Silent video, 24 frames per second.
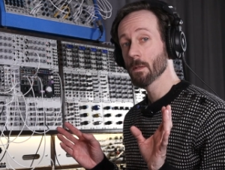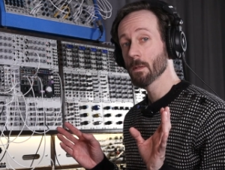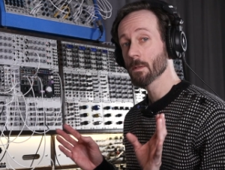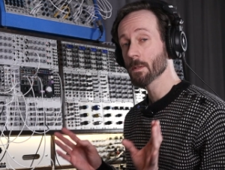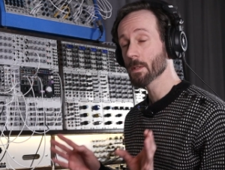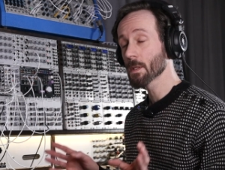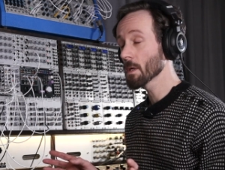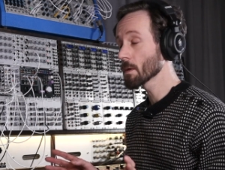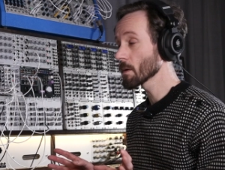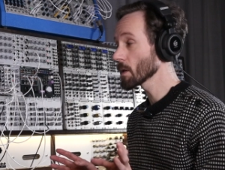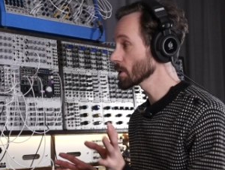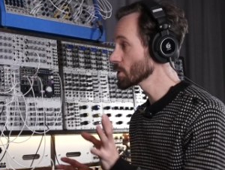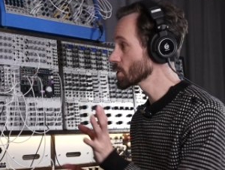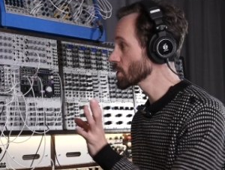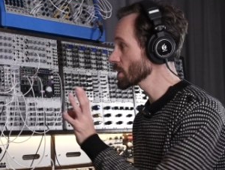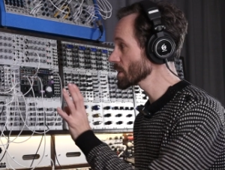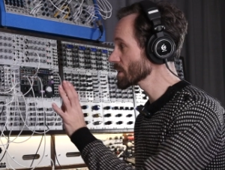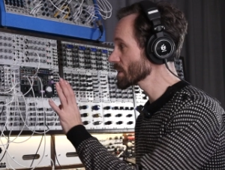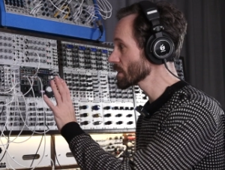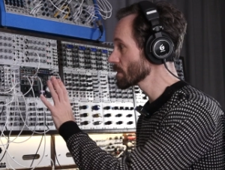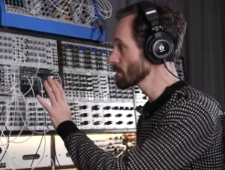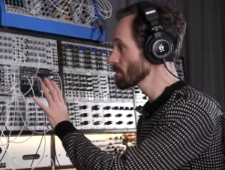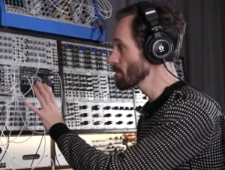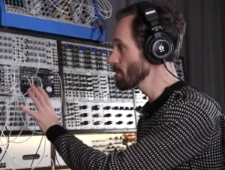So I
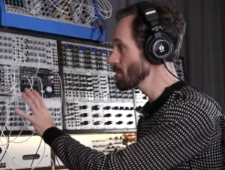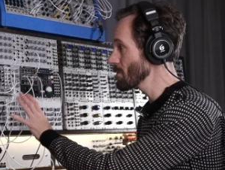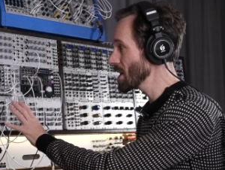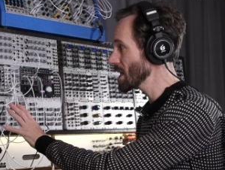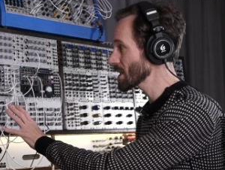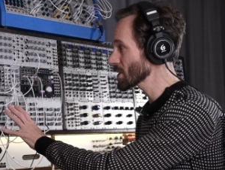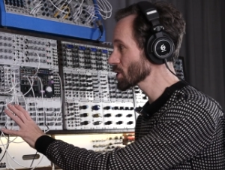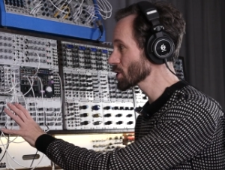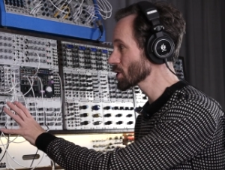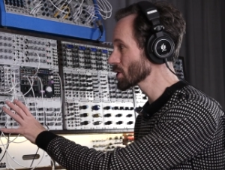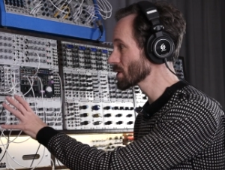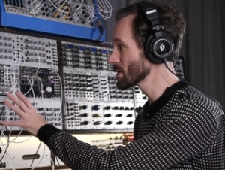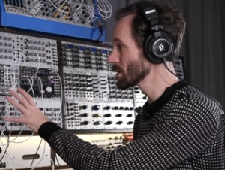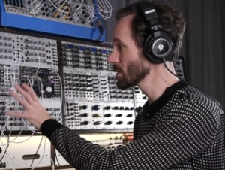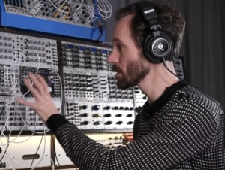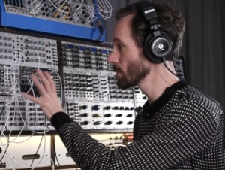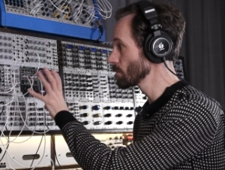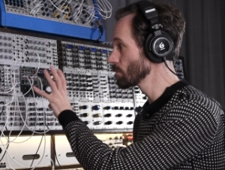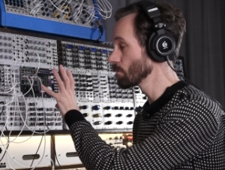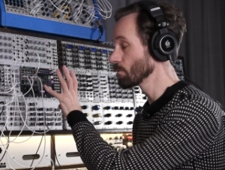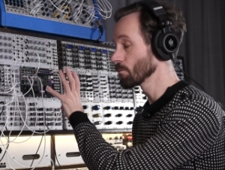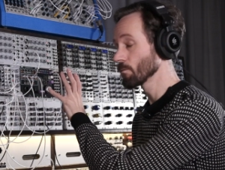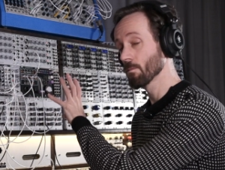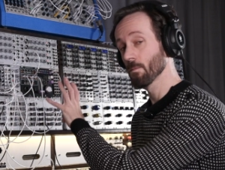just matched
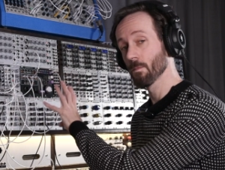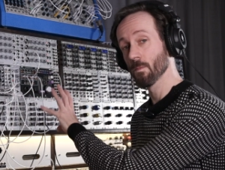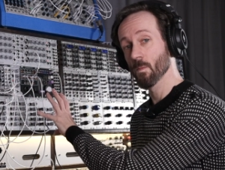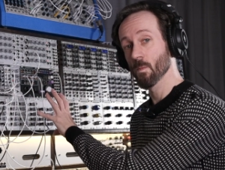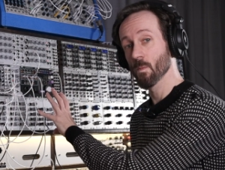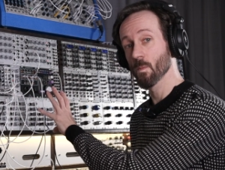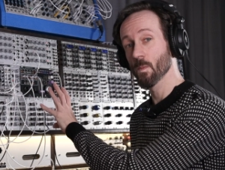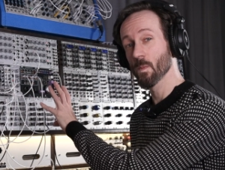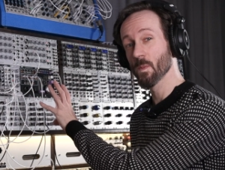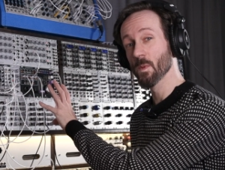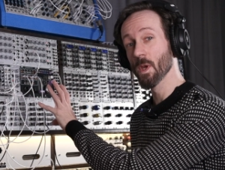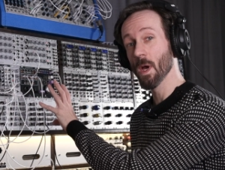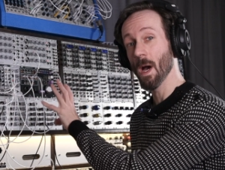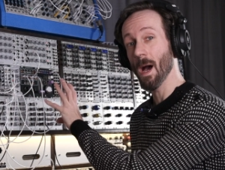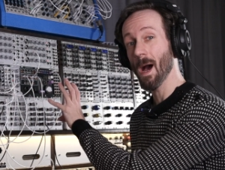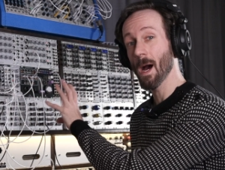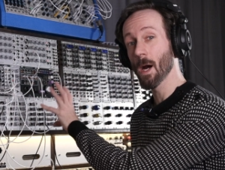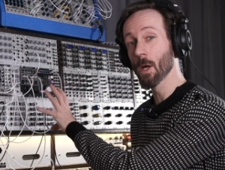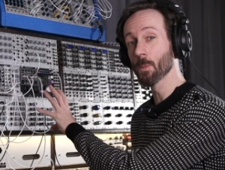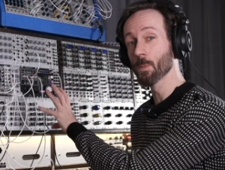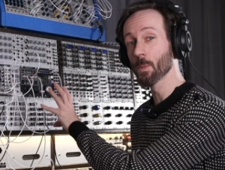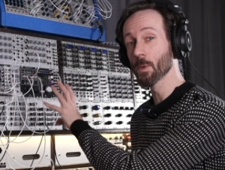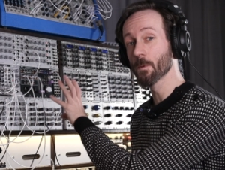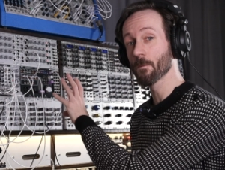the
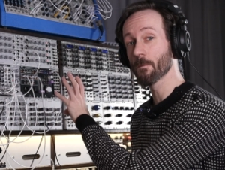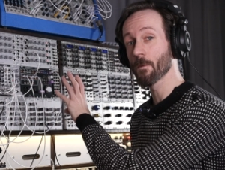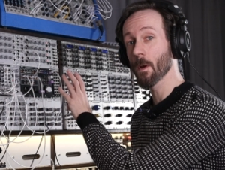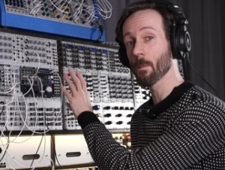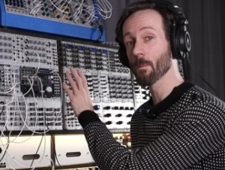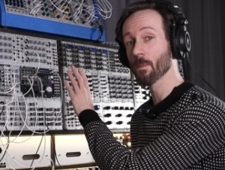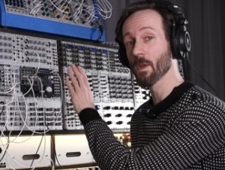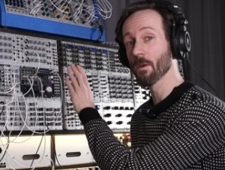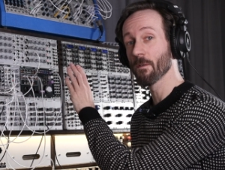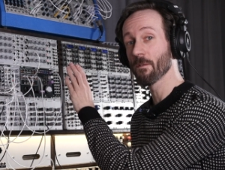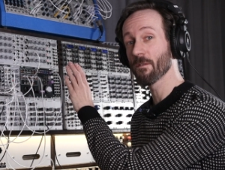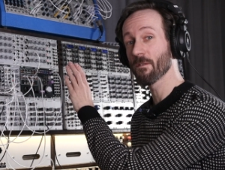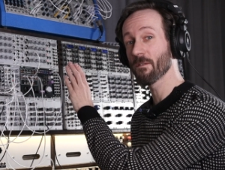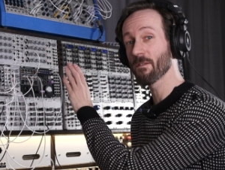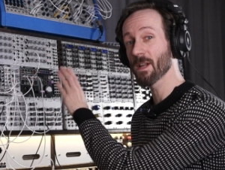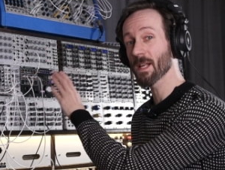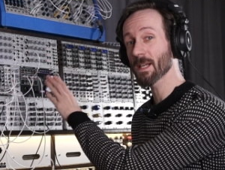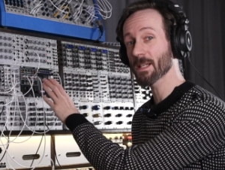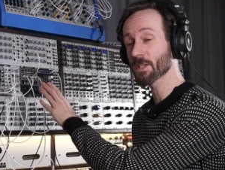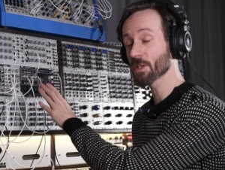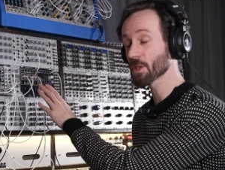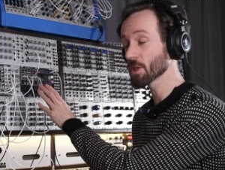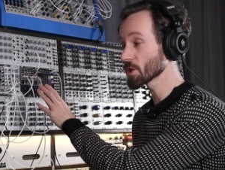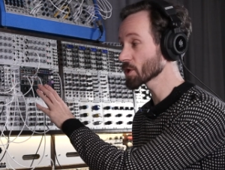output from the
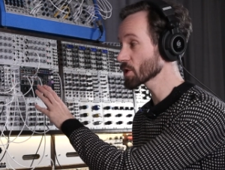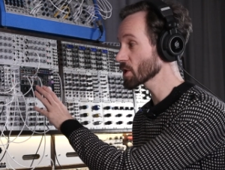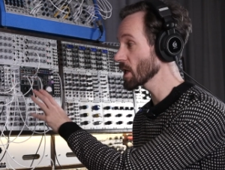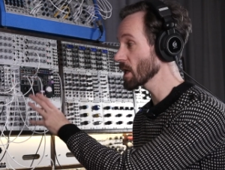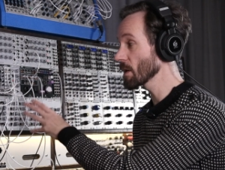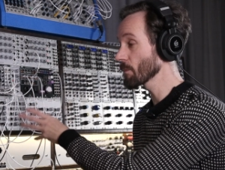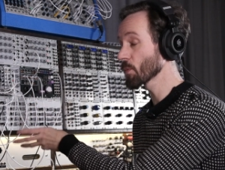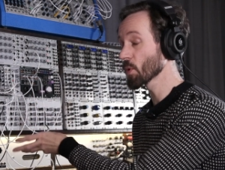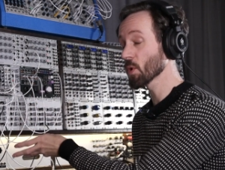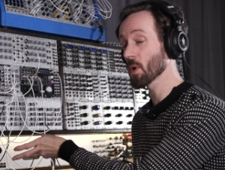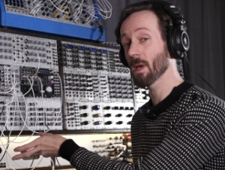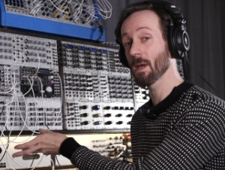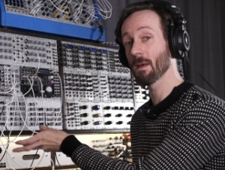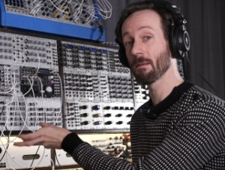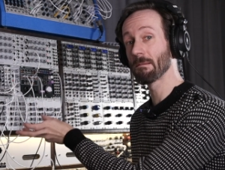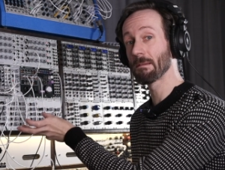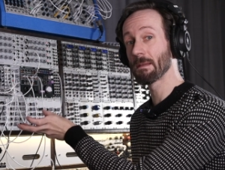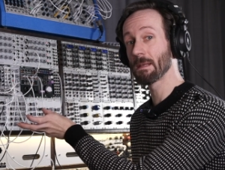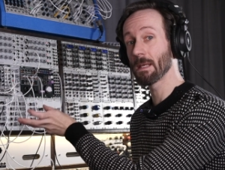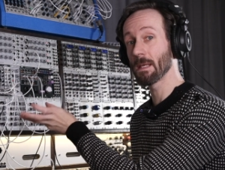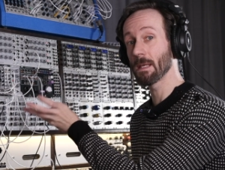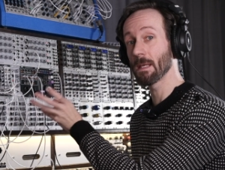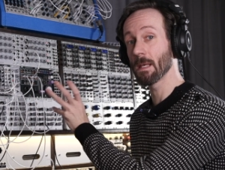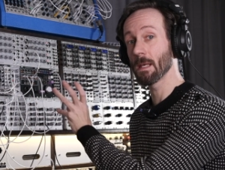flex shaper and
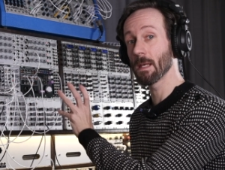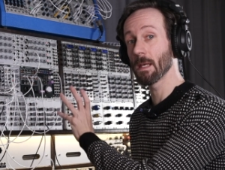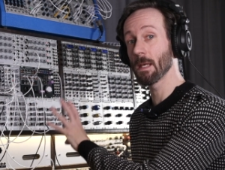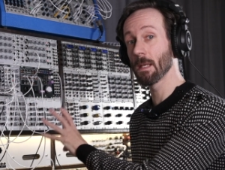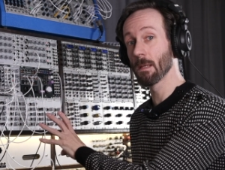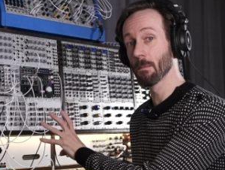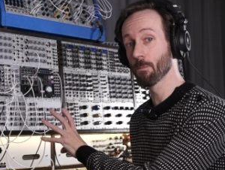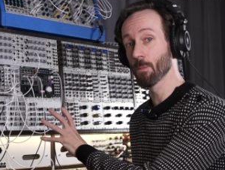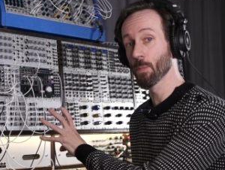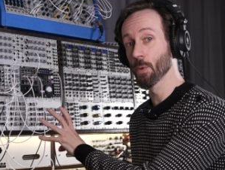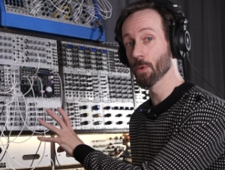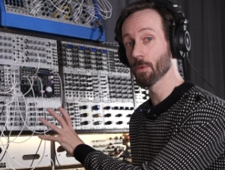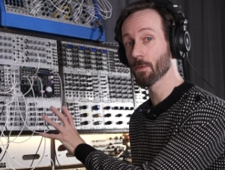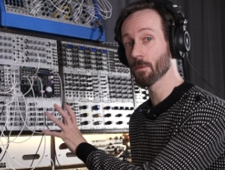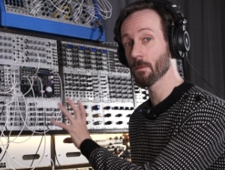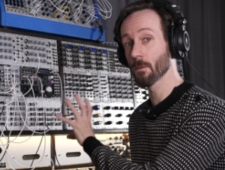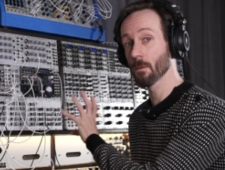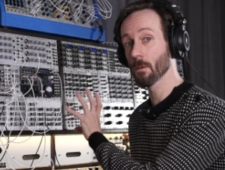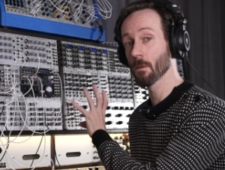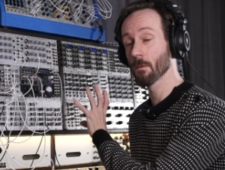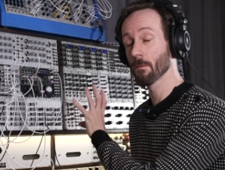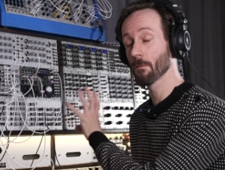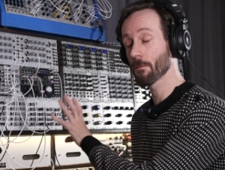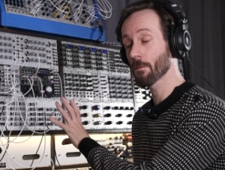the
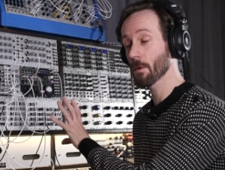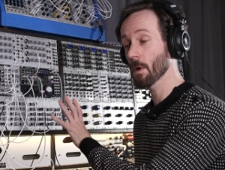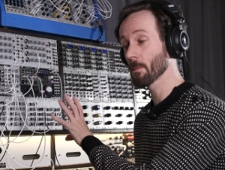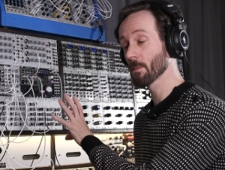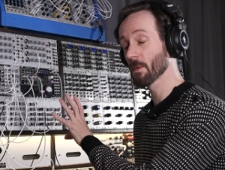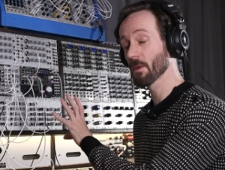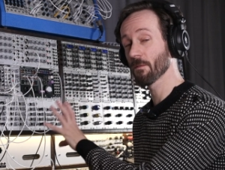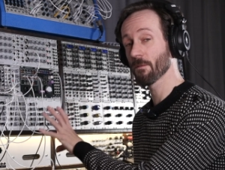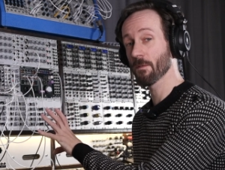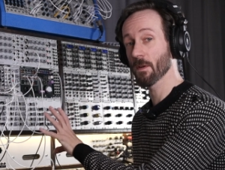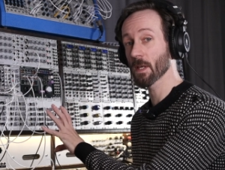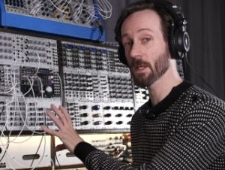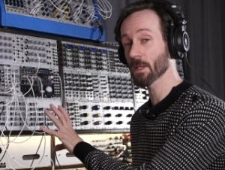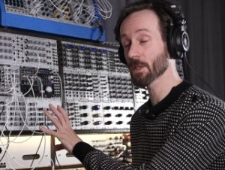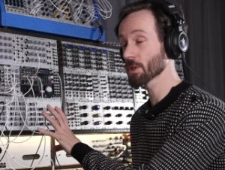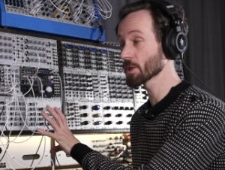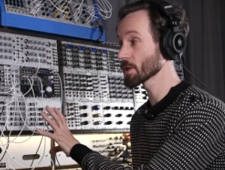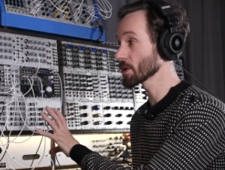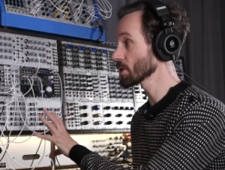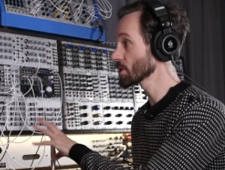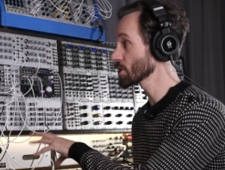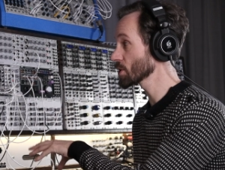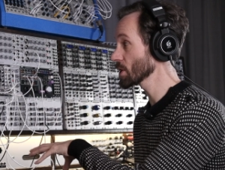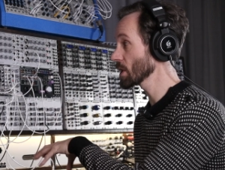input from the flex
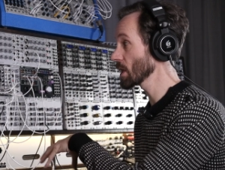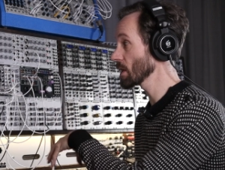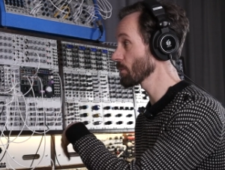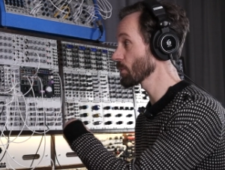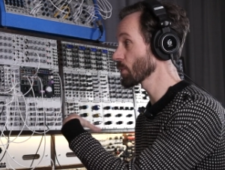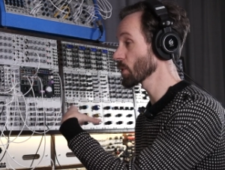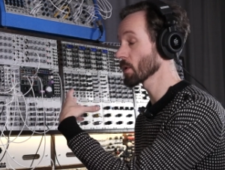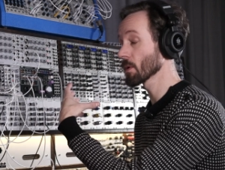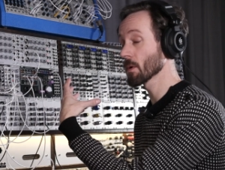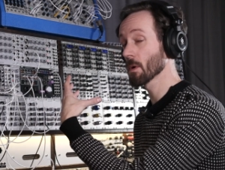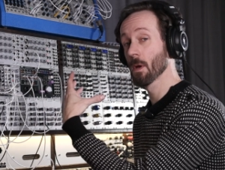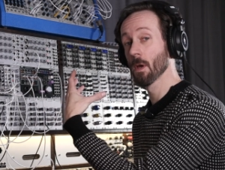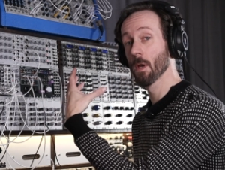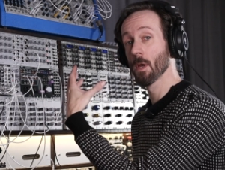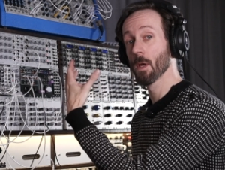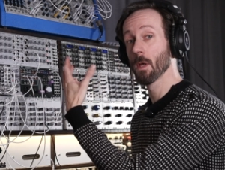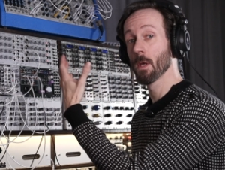shaper